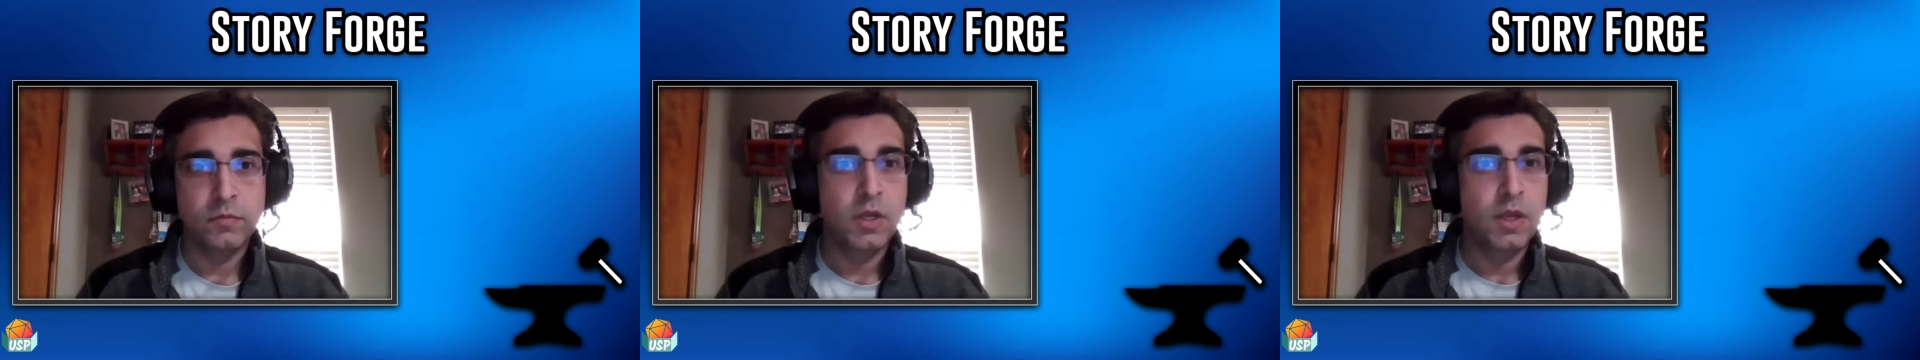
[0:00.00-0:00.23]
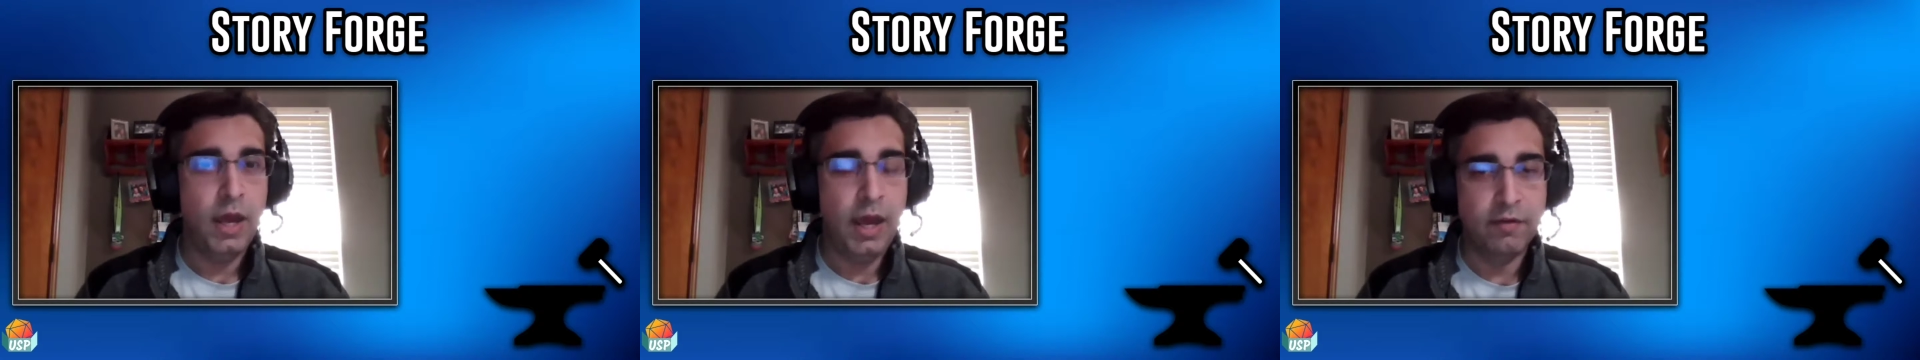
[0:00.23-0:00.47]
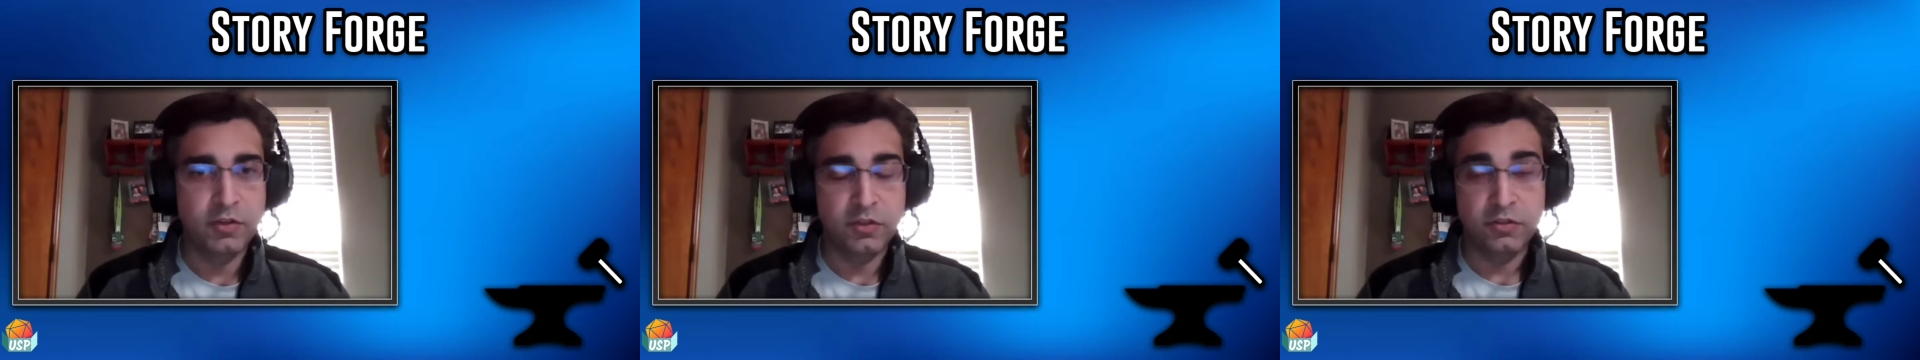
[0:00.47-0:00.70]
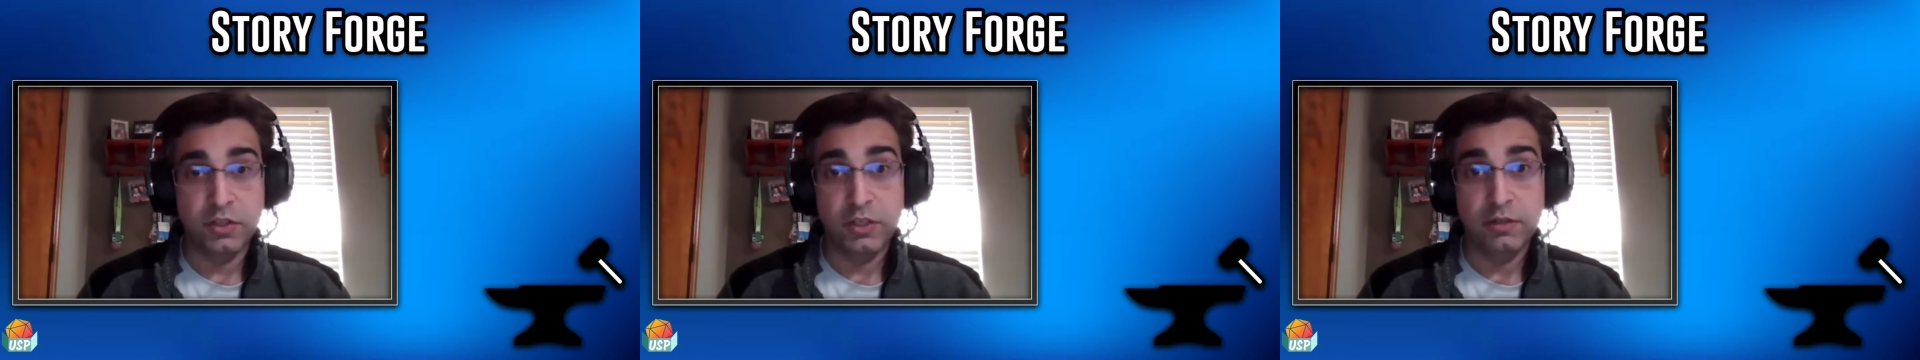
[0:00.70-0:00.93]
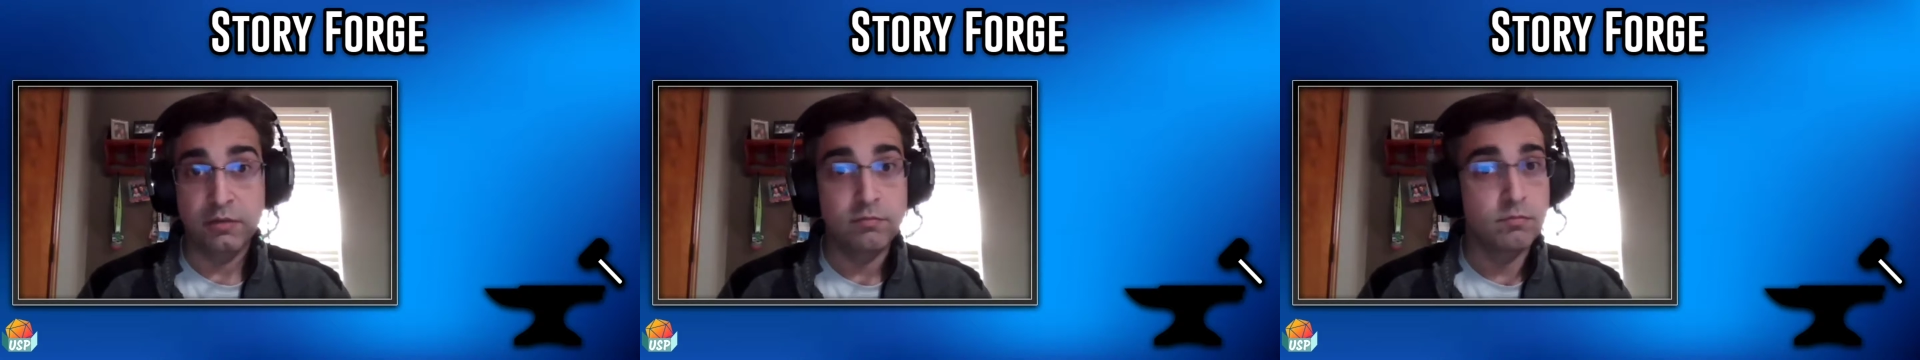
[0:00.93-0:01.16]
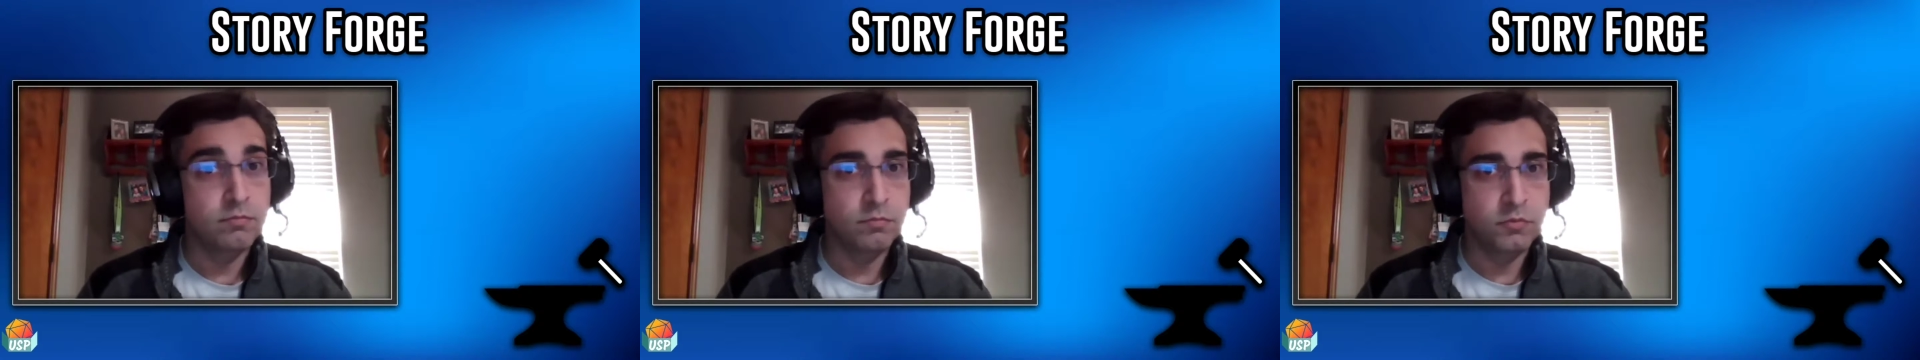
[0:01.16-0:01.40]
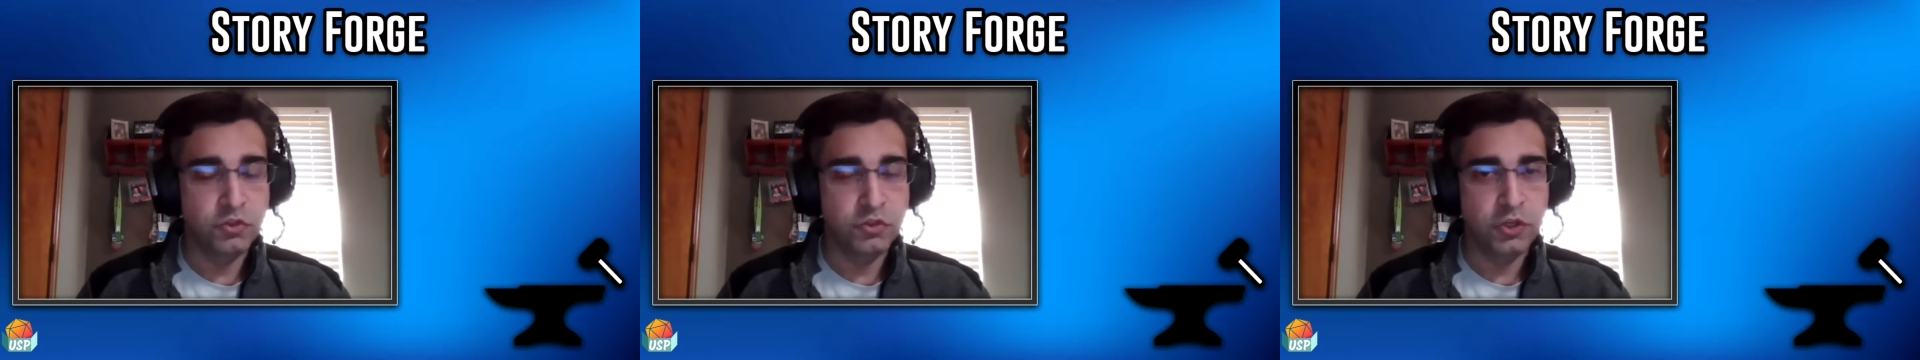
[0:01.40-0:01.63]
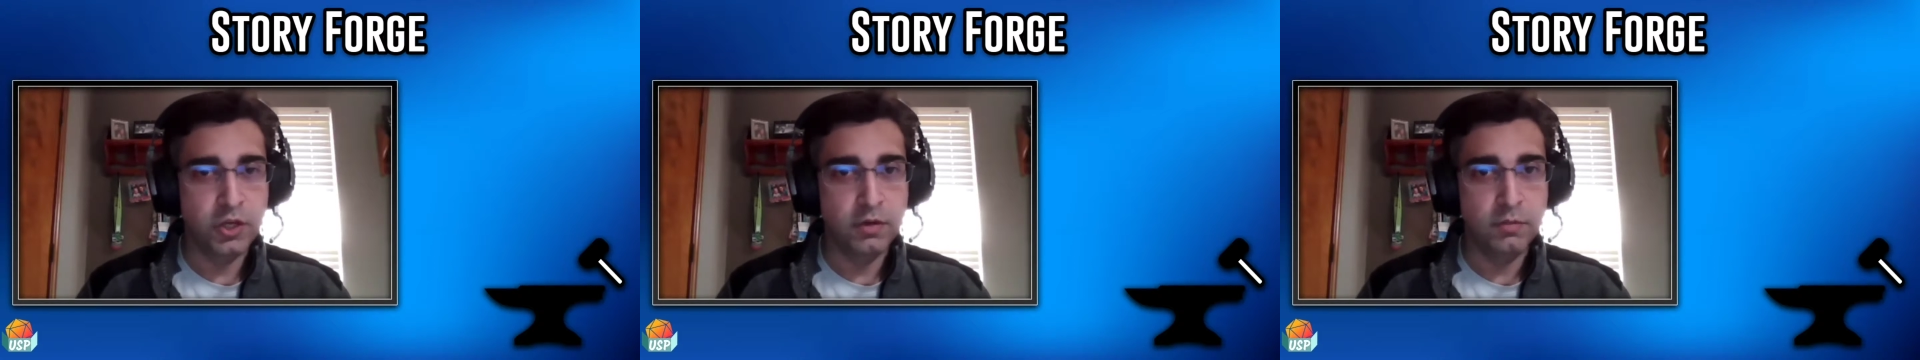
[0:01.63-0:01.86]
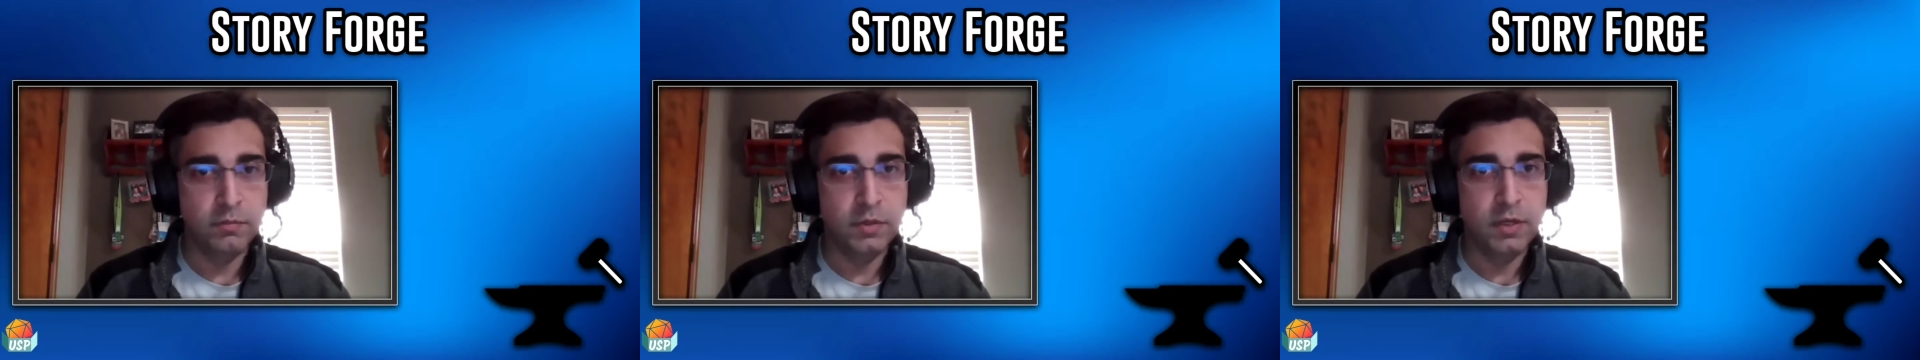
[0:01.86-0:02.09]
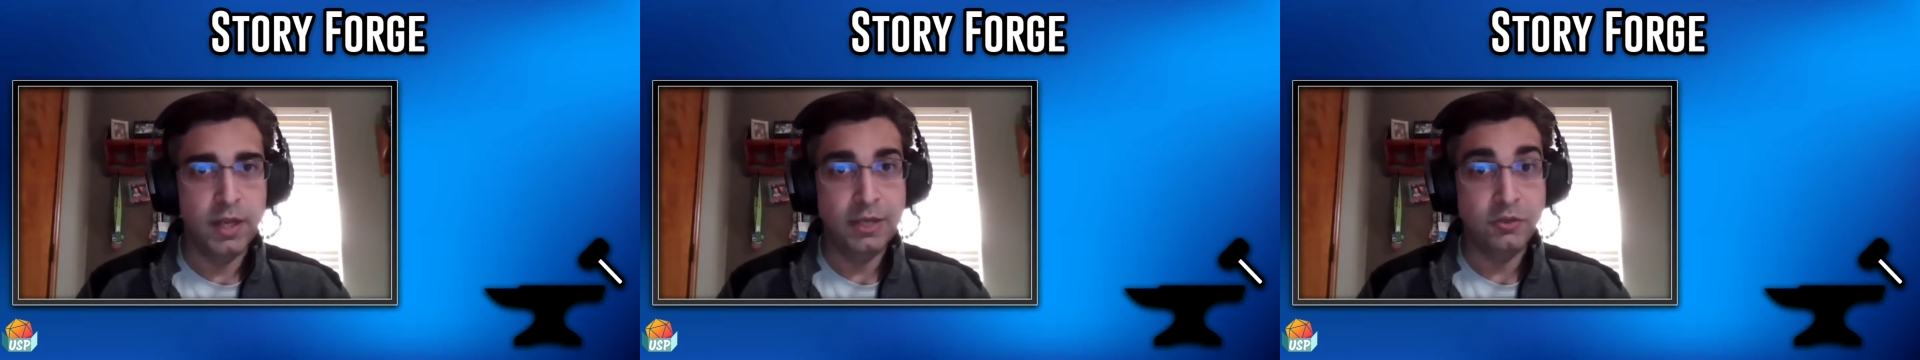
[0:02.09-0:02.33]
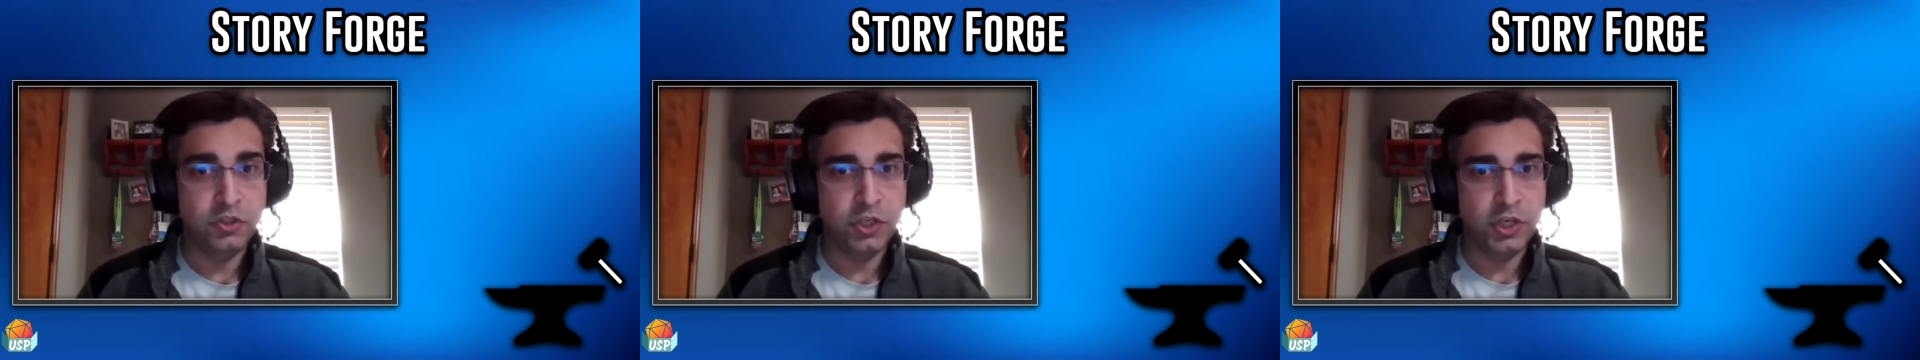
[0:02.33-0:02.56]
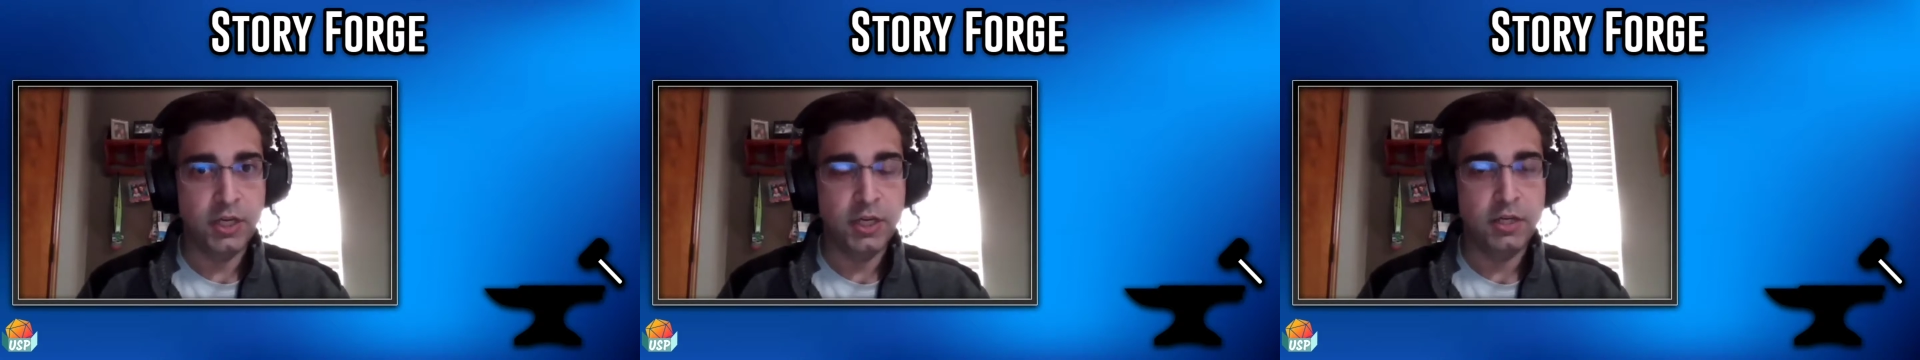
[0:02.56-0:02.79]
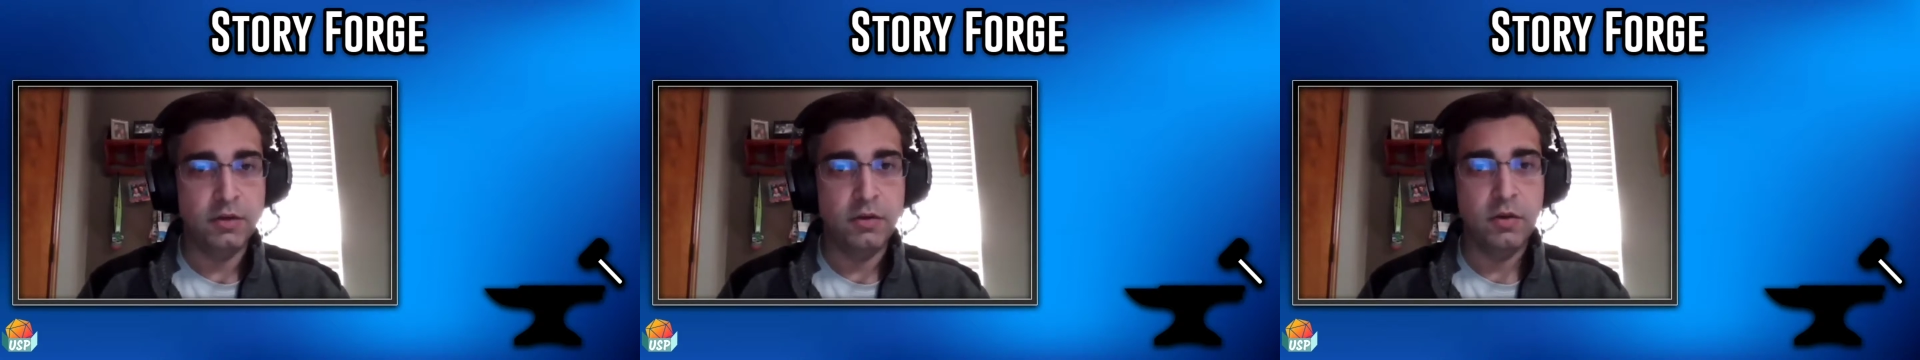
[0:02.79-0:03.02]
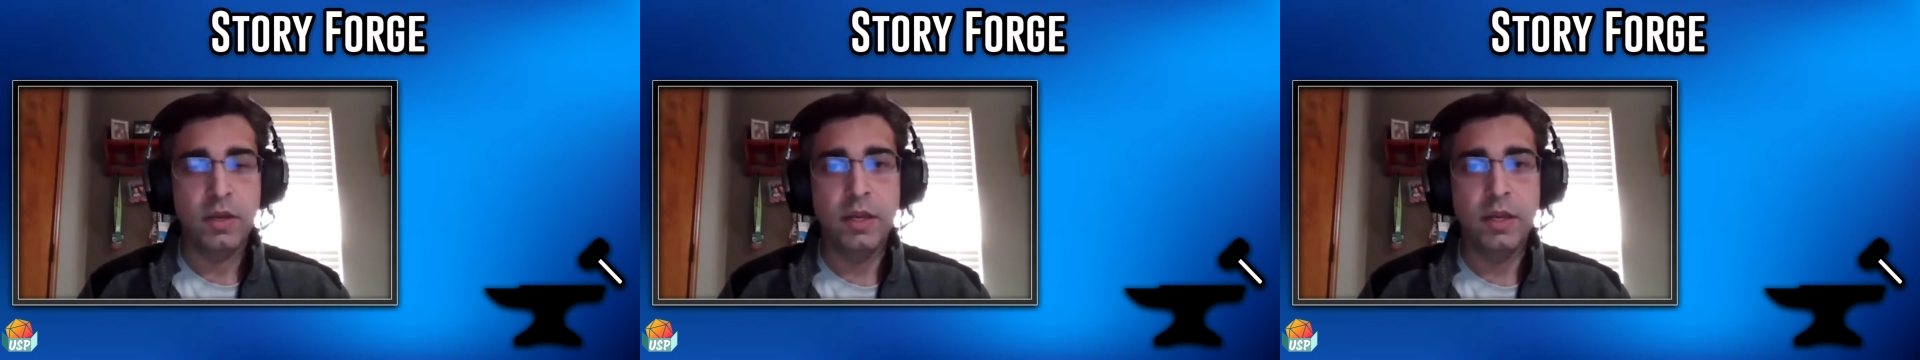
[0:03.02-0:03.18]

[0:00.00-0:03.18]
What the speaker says: Obviously, Jim and Gene